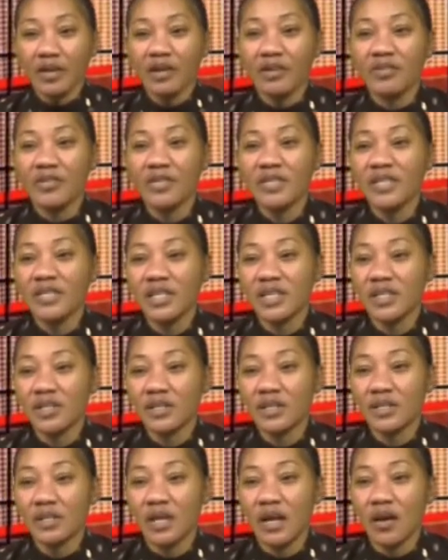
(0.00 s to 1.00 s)
A
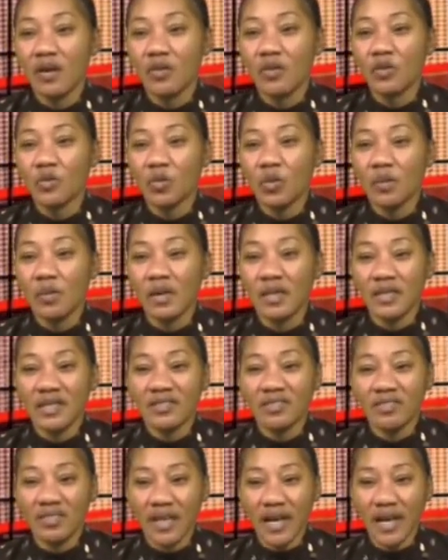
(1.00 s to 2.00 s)
36-year-old woman
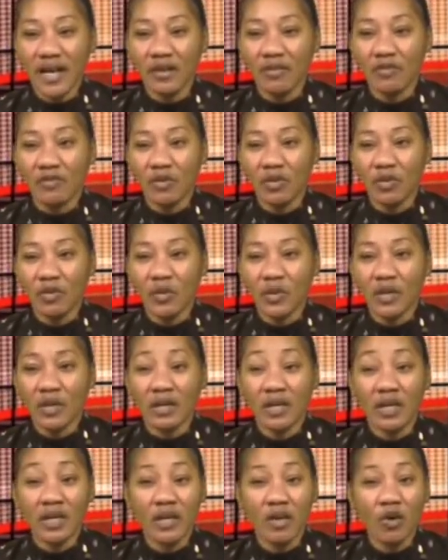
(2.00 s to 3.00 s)
is dead following
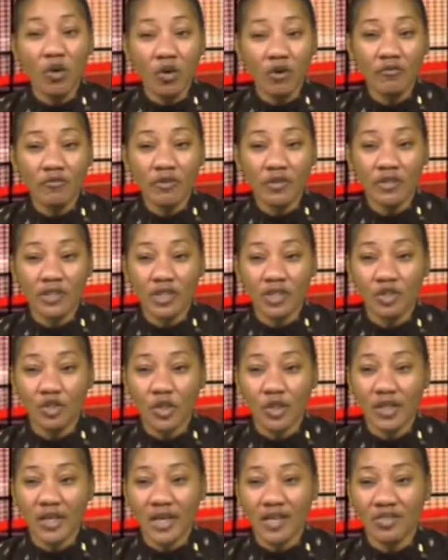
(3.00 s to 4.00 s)
a
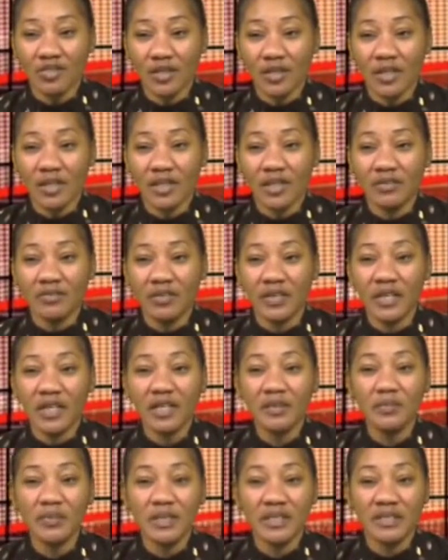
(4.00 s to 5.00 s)
confrontation yesterday evening
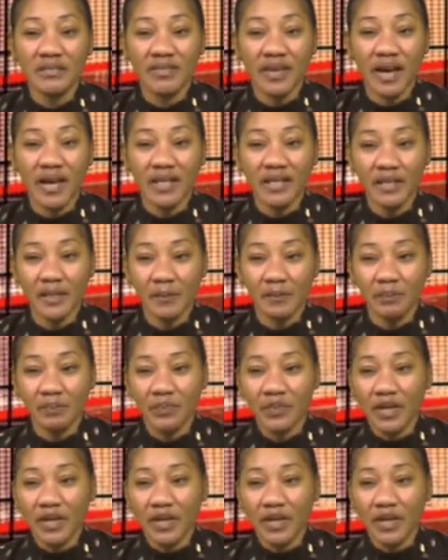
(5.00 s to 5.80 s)
in Piti Valley.